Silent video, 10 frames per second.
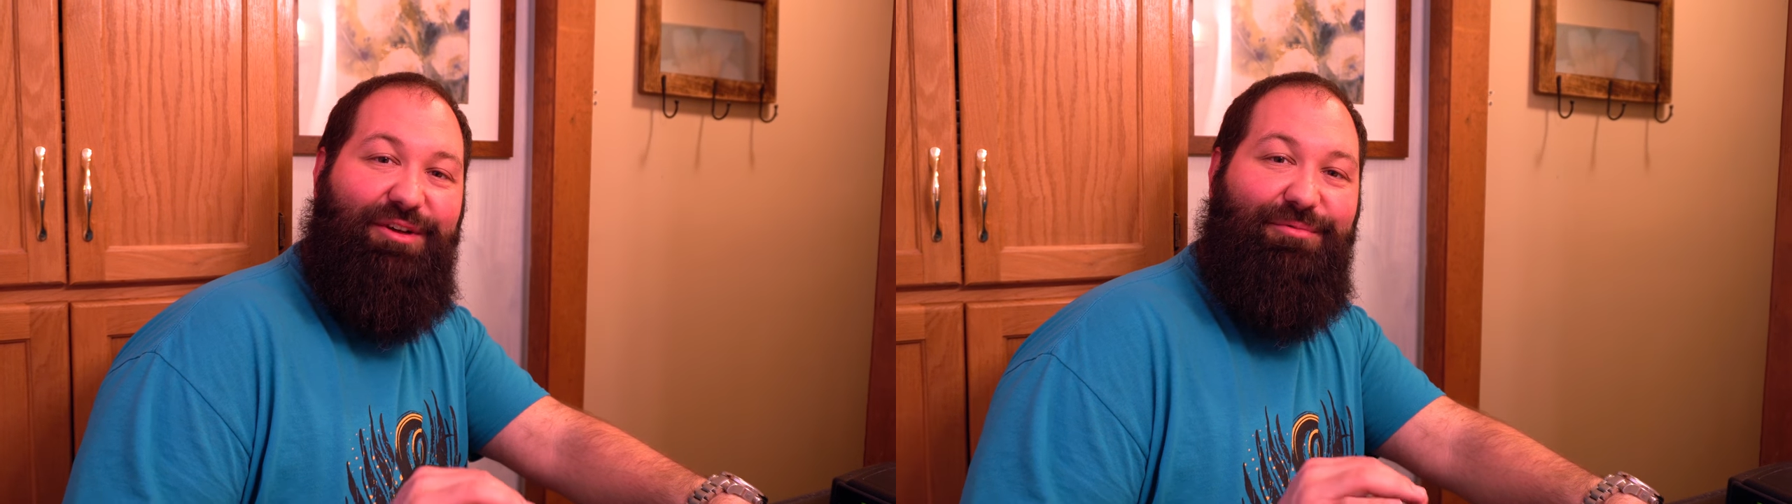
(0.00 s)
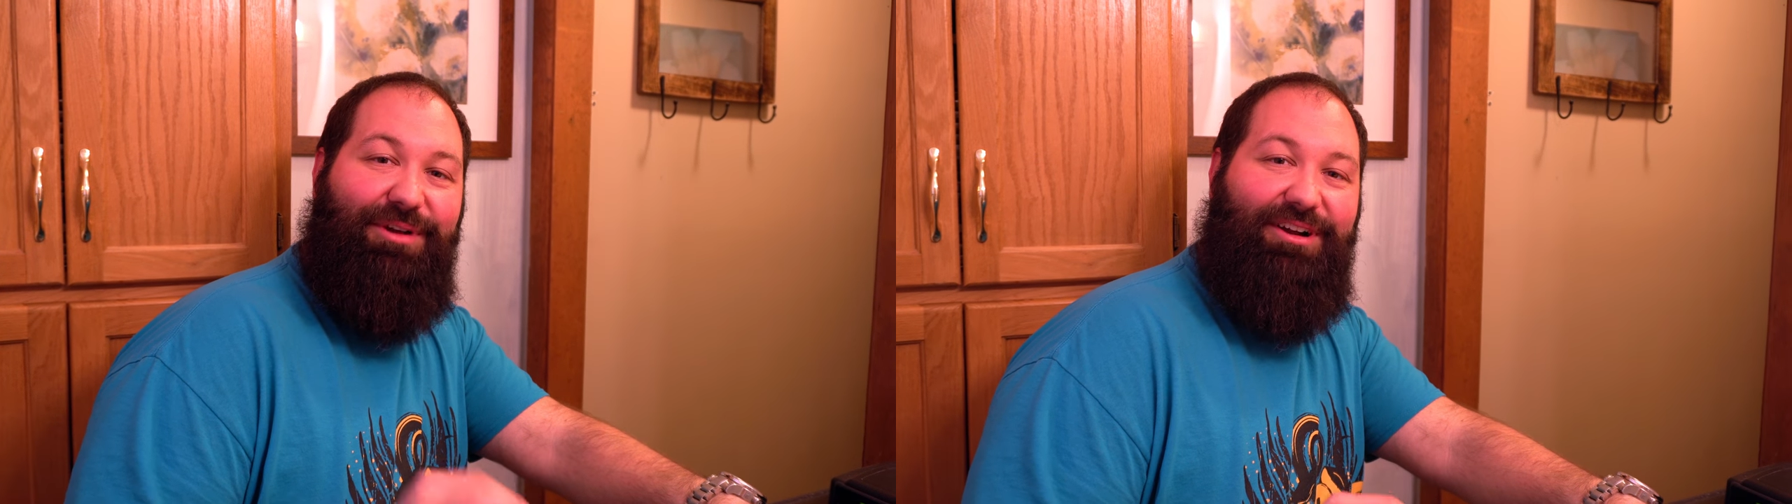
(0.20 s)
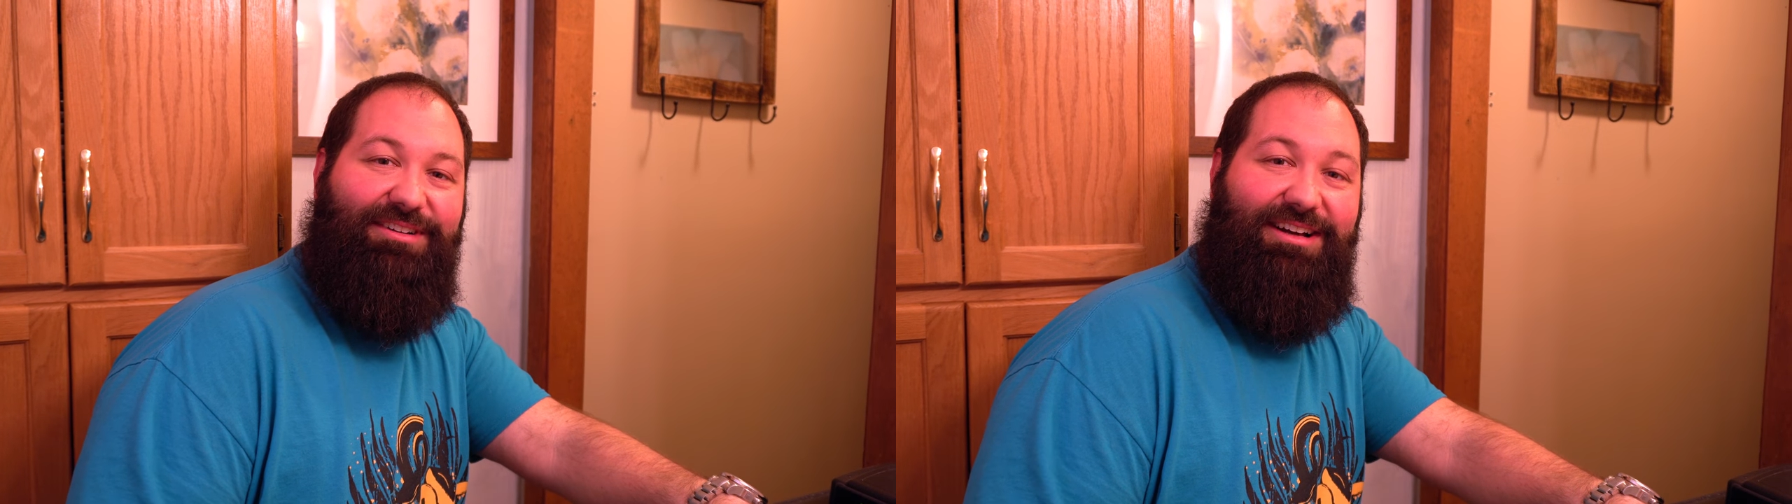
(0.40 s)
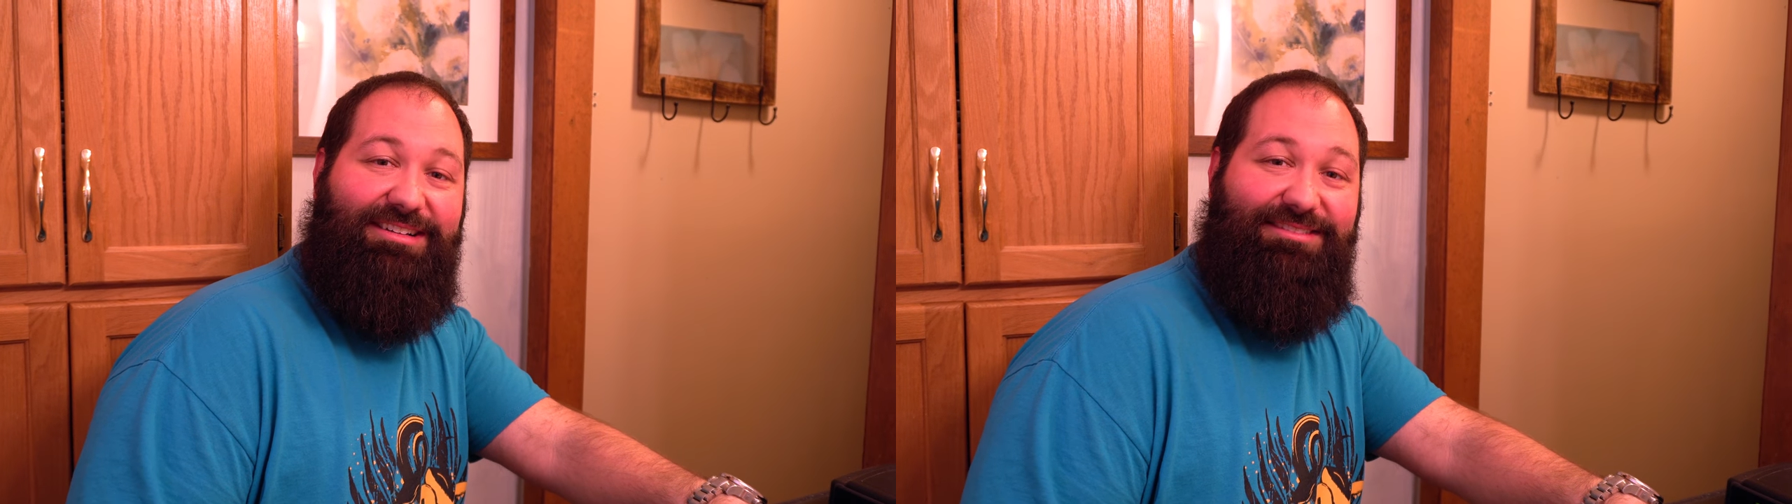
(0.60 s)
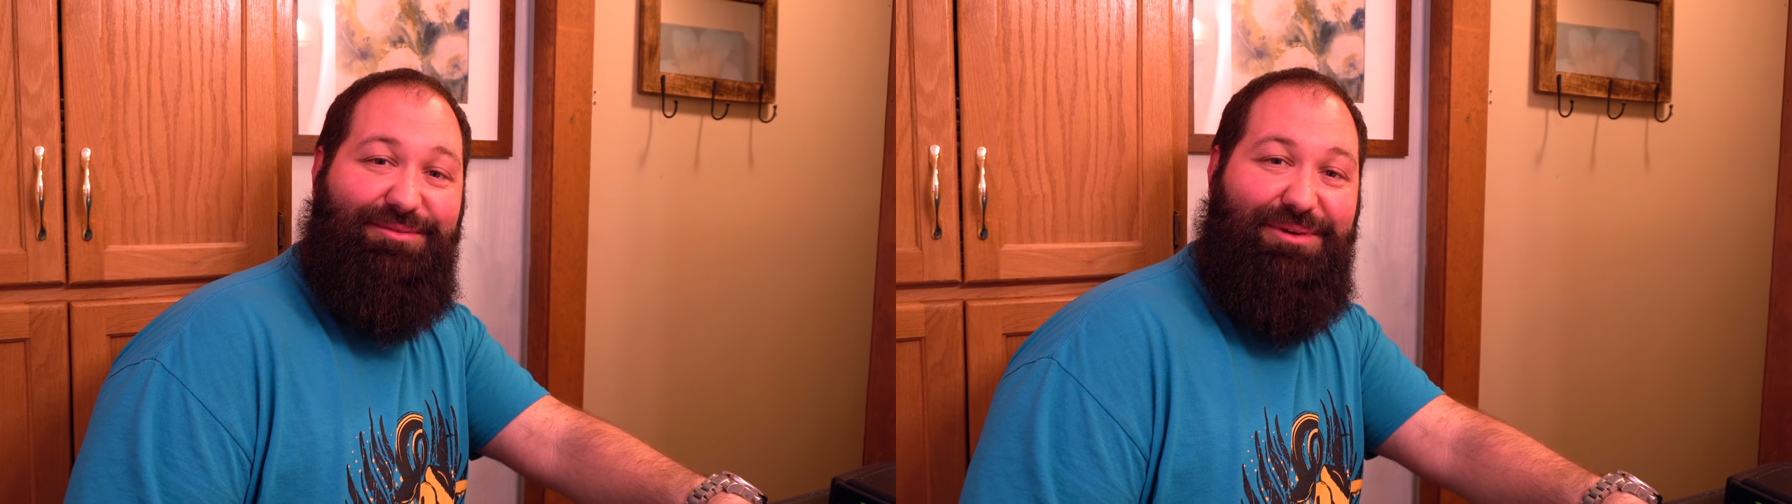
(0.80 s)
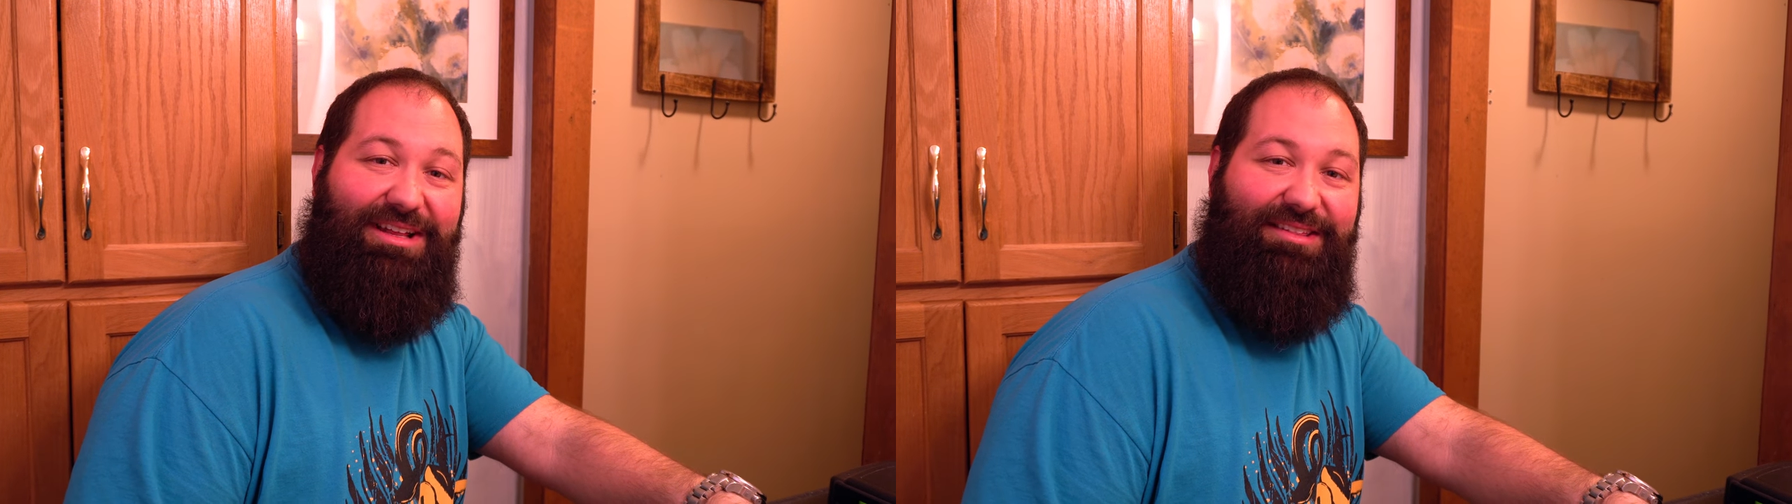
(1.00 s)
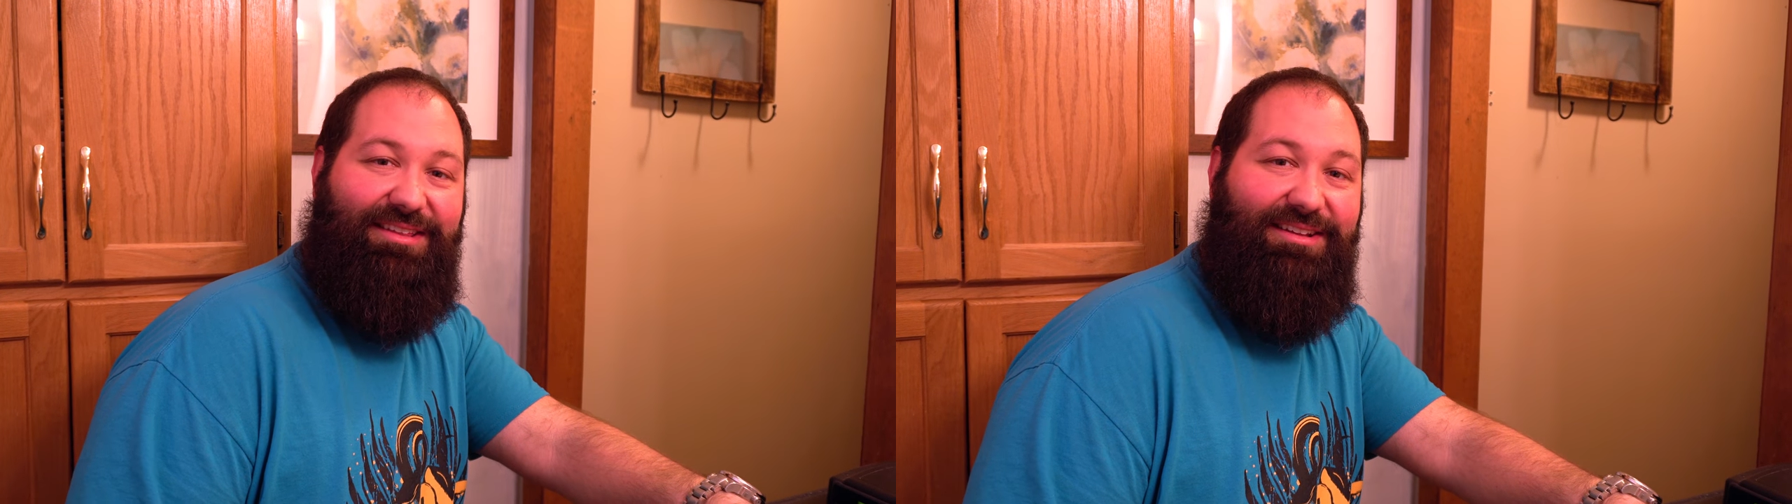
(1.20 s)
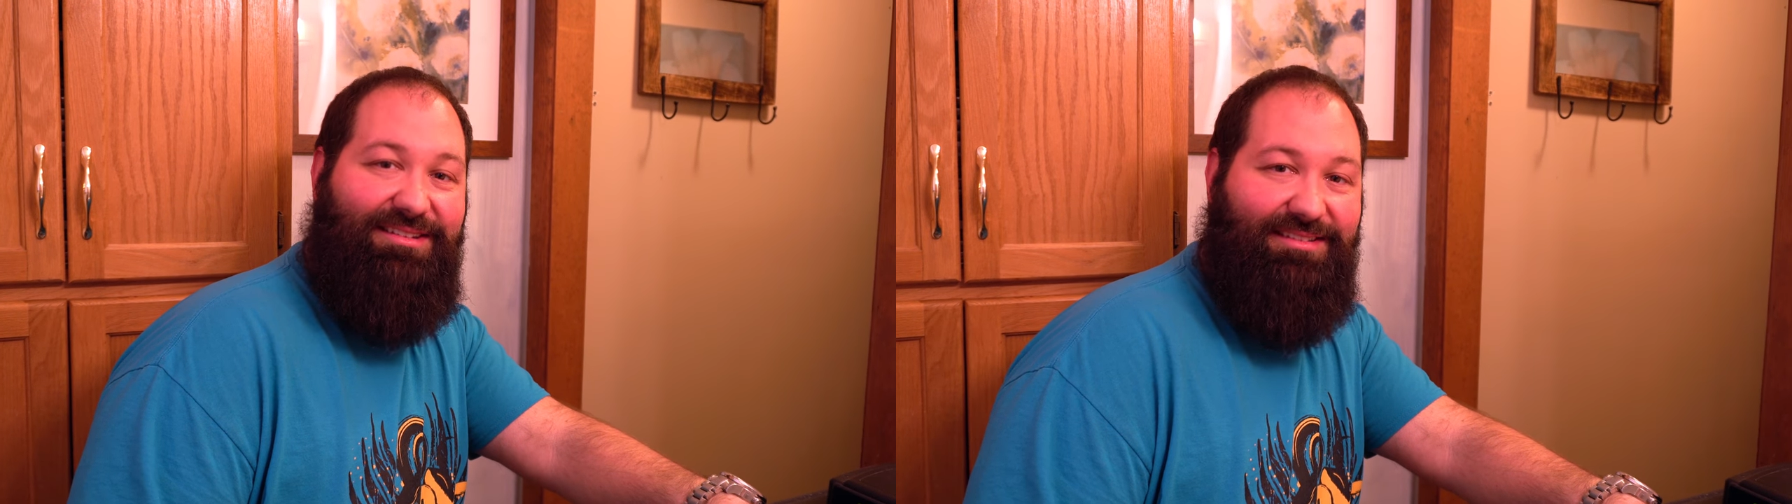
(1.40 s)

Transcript: we are done with